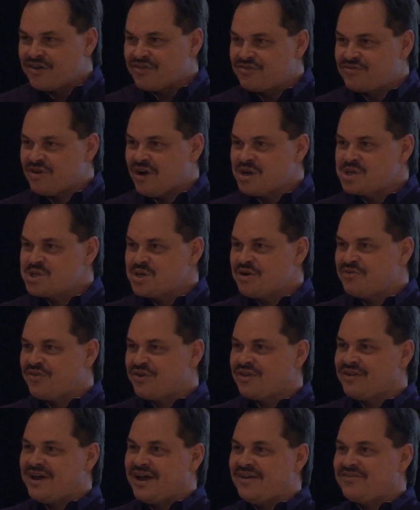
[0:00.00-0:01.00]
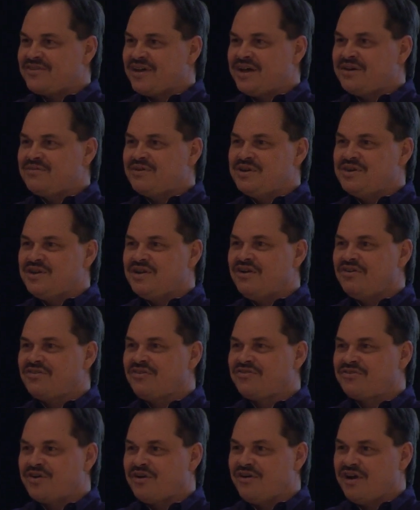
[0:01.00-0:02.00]
structure for the last hundred years
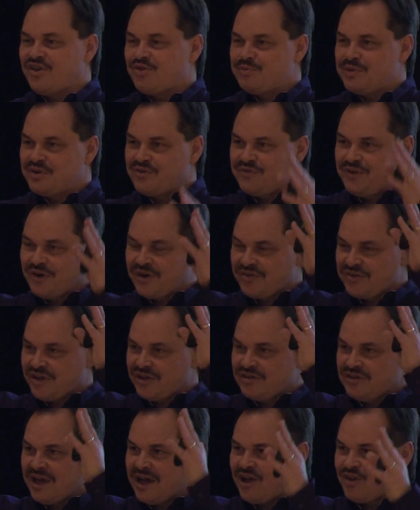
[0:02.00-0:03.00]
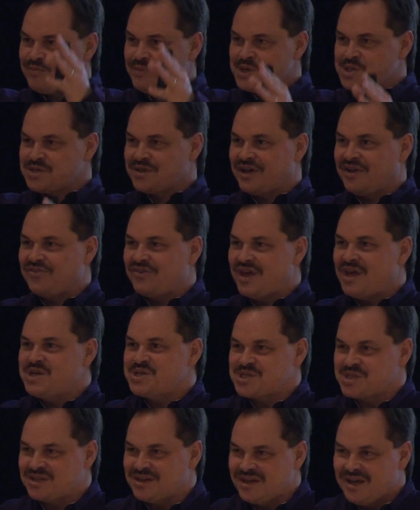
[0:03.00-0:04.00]
or so has been focused on task
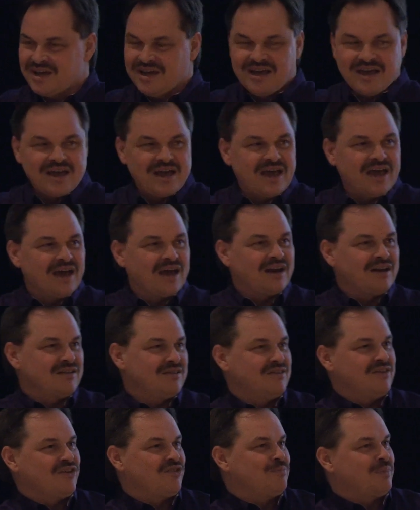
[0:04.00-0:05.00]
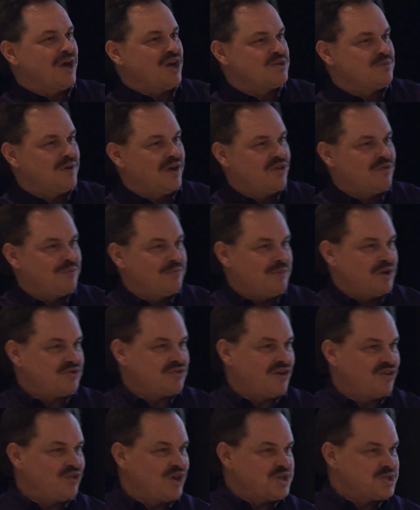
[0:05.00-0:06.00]
specialization, and this
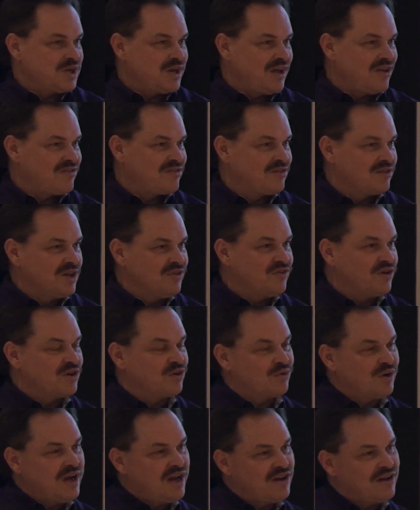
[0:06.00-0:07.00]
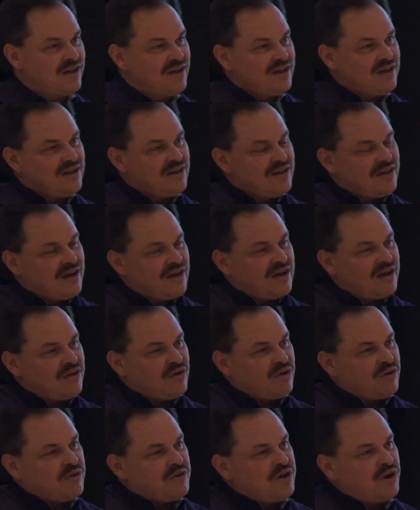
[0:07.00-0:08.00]
specialization has delivered great,
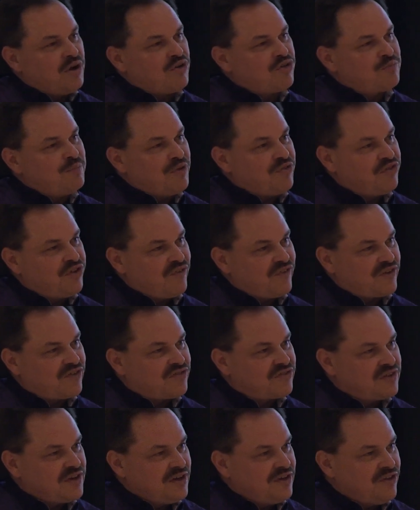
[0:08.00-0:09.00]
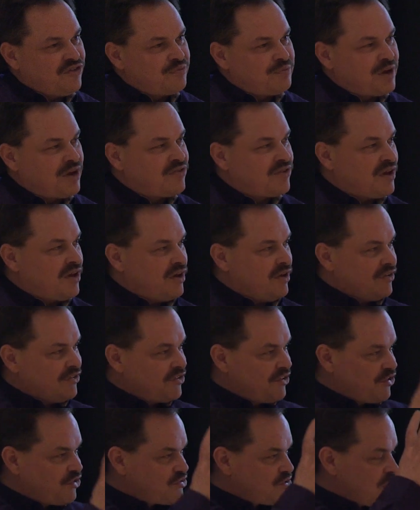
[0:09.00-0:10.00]
you know, specific skills, but it's
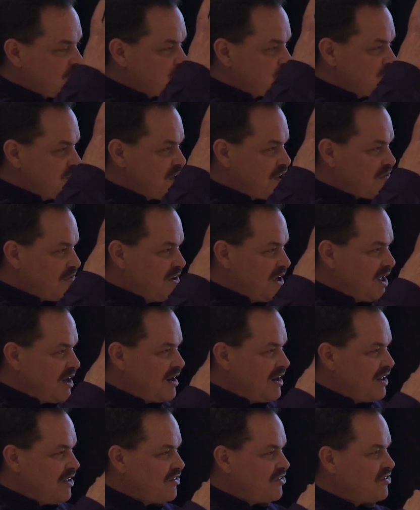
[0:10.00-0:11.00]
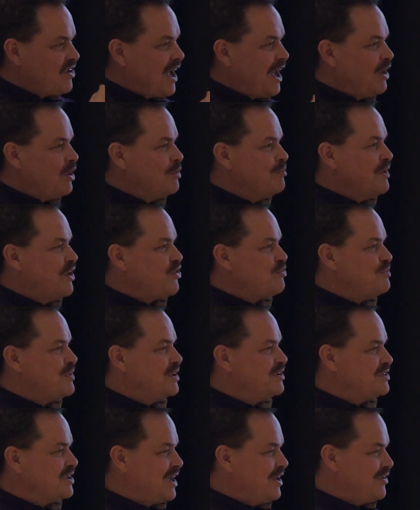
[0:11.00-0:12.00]
also structurally created a silo-based
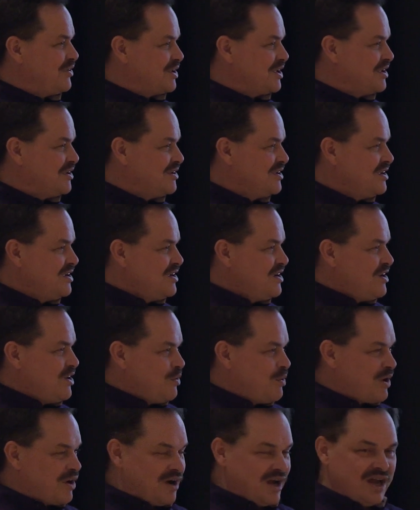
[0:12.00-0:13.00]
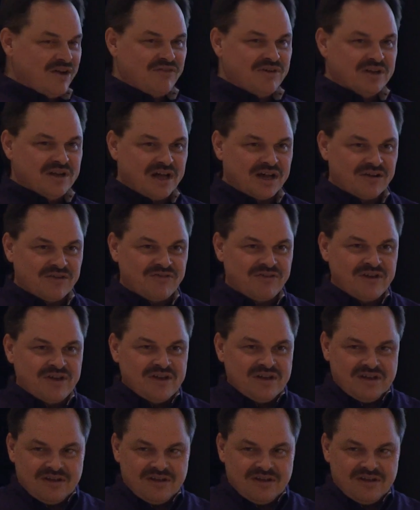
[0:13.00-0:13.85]
mentality, where I have a lot of